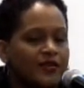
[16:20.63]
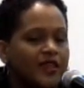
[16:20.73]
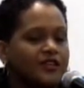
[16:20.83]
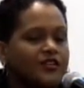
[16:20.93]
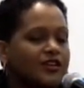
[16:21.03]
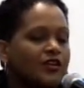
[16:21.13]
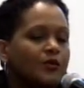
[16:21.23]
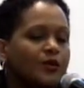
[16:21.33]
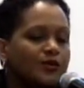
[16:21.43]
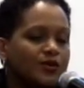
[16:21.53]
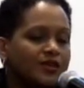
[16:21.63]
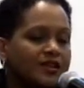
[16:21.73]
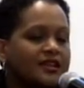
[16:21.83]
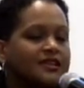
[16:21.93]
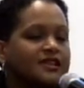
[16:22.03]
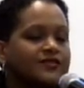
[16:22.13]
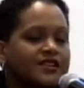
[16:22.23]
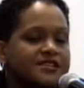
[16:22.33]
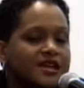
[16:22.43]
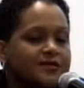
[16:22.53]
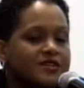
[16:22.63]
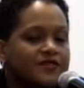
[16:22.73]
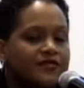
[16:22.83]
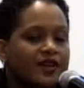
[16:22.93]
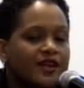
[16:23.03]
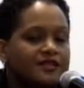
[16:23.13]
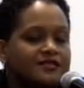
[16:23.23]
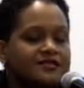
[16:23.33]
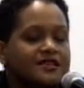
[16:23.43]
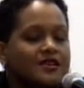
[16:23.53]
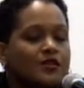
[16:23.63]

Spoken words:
And you can upload different types of files.